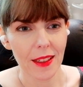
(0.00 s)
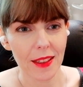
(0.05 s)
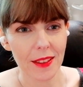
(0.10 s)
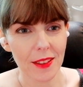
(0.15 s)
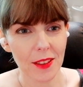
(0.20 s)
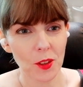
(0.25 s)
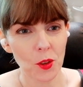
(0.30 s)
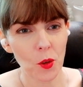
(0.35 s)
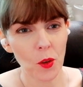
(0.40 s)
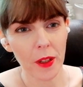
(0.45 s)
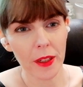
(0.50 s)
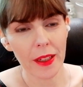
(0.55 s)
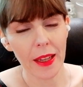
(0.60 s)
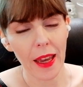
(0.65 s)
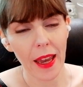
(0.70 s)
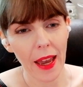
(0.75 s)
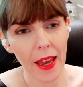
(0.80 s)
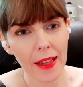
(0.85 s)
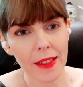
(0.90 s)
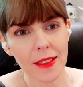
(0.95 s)
It's annoying
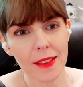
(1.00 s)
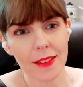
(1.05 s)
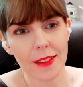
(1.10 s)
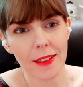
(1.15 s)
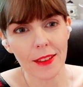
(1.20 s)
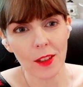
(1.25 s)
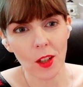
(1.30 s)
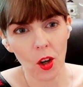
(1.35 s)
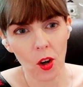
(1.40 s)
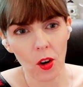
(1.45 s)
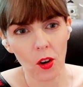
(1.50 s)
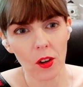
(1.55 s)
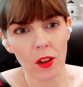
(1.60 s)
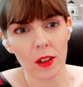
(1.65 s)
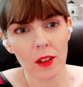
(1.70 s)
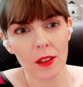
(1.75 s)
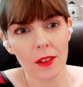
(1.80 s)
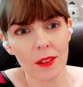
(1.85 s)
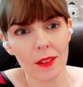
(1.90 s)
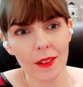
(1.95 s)
and it's long.